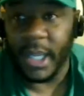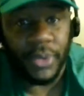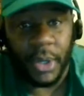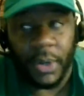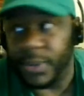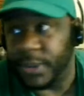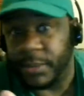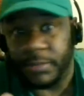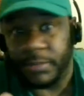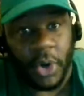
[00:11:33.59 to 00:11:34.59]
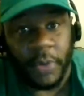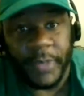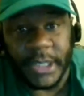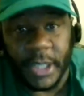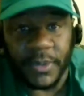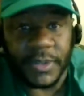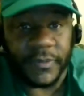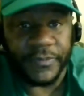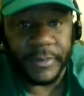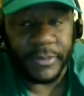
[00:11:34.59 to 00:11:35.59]
And who knows, Kirby
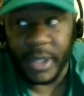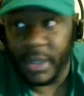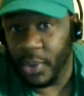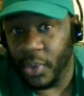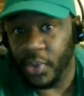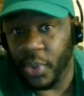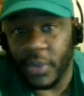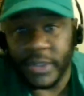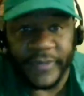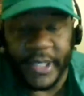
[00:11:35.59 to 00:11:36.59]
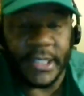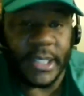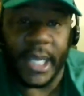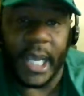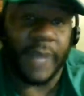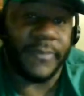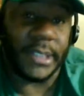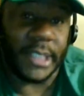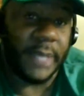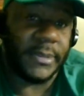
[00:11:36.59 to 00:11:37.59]
Joseph, who knows if he's going to
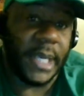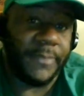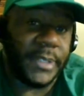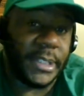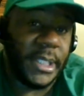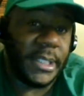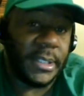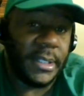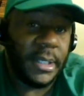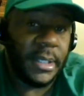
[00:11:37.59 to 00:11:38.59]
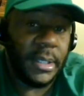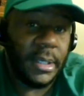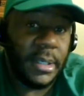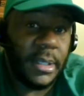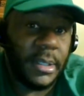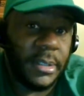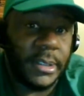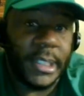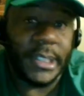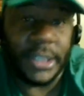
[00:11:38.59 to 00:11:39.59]
have the same type of season
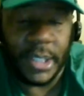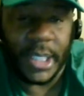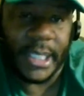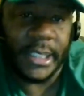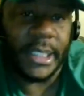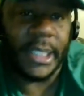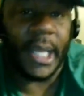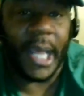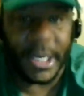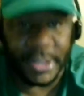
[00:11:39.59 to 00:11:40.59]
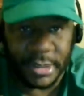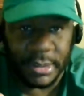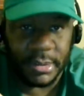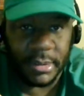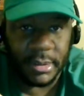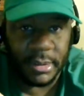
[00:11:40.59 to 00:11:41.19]
this year that he did last year.